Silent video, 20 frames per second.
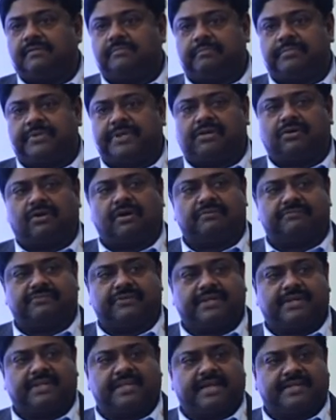be
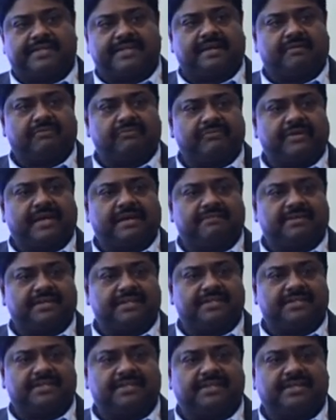confident that, yeah, we have an
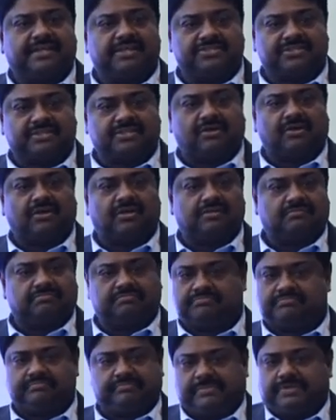integration,
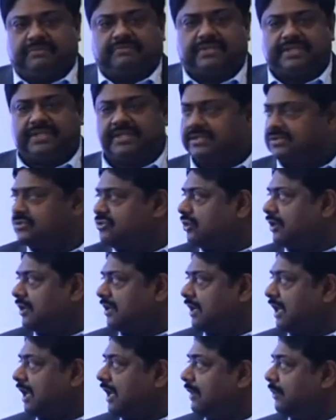all everything is
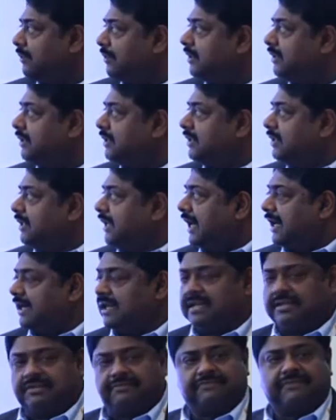sorted out.
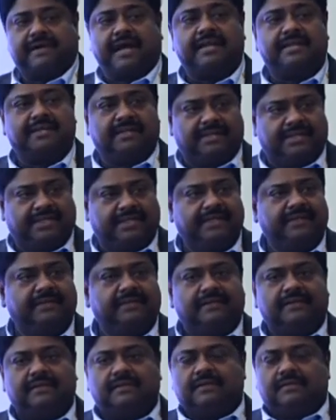And then finally,
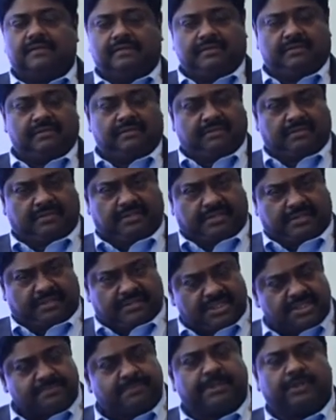
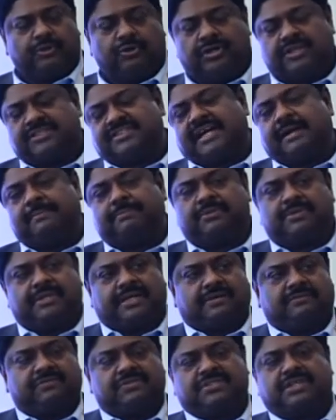this particular example
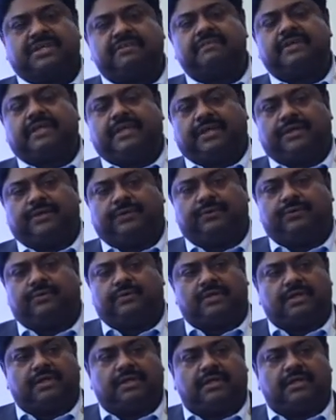that I was giving you,